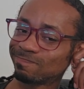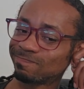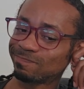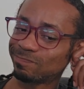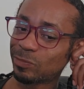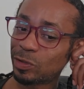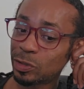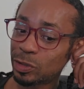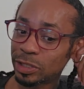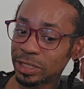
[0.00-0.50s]

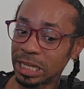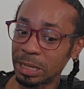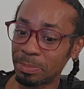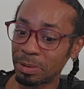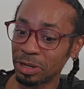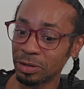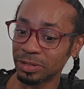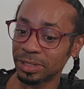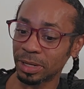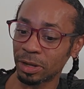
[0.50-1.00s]
You're just
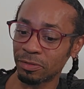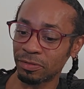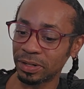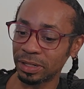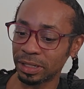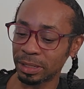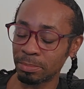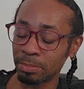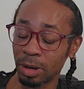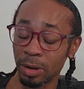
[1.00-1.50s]
keeping yourself
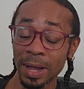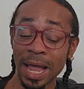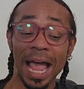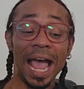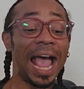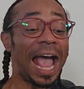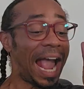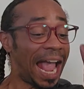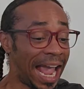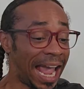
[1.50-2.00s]
in limbo.
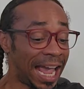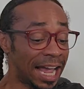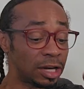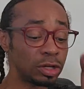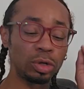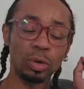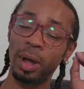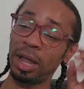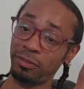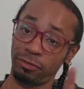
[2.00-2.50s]

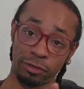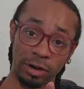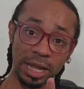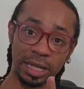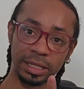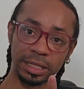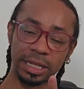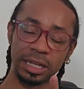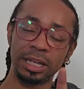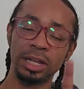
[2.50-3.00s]
And quite
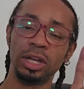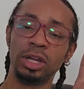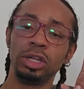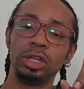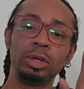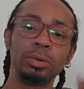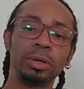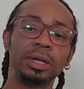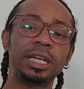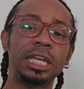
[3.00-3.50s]
frankly,
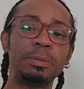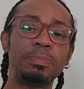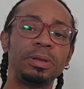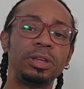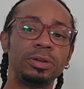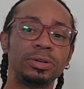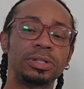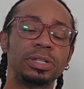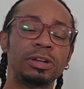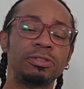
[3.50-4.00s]
you are keeping
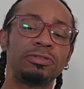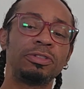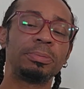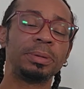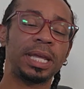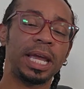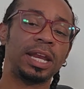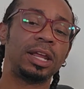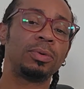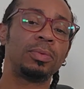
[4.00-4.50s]
yourself from
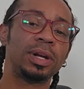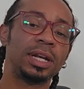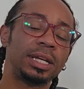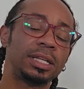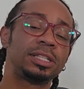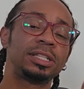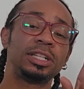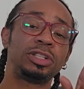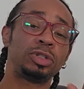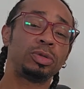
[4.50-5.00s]
getting what it
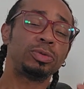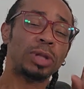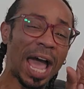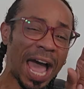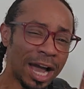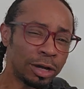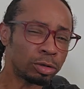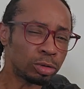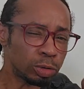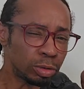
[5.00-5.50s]
is that you
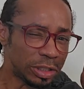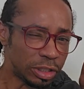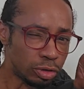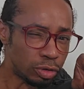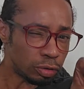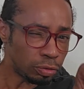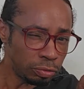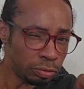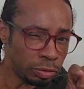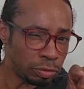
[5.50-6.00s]
actually
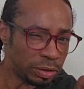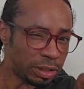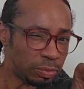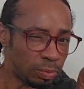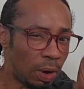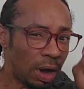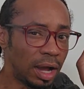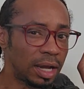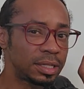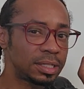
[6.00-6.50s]
truly
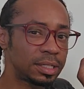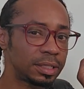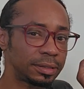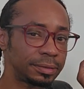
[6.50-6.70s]
want.